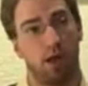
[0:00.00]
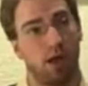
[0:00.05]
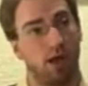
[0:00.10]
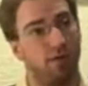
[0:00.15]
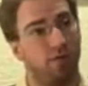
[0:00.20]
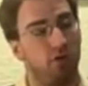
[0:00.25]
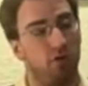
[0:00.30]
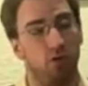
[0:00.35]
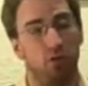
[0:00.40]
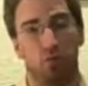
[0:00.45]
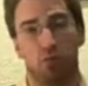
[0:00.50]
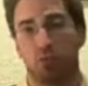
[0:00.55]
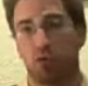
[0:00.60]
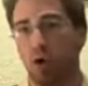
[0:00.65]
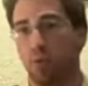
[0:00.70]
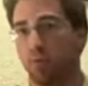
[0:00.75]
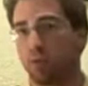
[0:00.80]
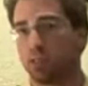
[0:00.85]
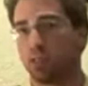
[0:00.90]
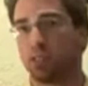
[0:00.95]
If you
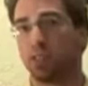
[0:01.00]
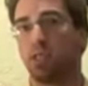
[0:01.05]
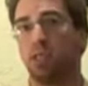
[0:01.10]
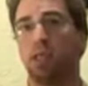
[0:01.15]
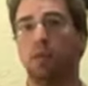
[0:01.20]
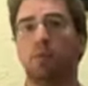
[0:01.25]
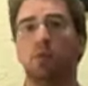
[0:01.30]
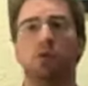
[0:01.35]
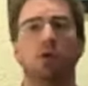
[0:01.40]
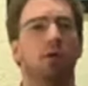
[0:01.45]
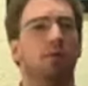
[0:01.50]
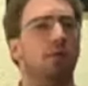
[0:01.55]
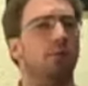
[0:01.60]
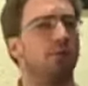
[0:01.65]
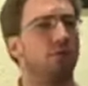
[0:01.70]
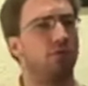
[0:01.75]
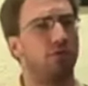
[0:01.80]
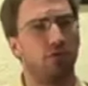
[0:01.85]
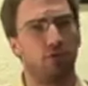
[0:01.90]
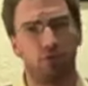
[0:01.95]
prep as a team and you come up
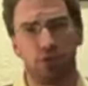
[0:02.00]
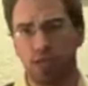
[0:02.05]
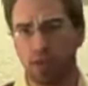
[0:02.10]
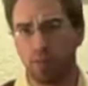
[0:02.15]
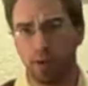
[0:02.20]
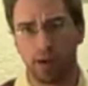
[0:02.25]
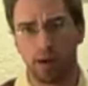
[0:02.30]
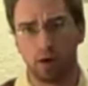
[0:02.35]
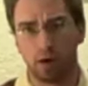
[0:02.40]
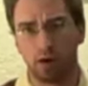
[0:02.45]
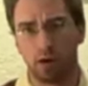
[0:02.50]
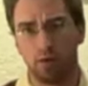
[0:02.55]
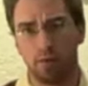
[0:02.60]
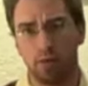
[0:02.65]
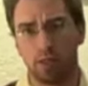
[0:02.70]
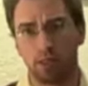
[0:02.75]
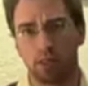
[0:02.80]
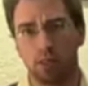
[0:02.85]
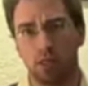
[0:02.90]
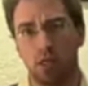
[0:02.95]
with 3 main
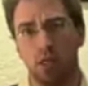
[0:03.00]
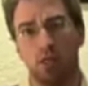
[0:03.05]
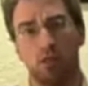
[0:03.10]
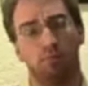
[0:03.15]
arguments,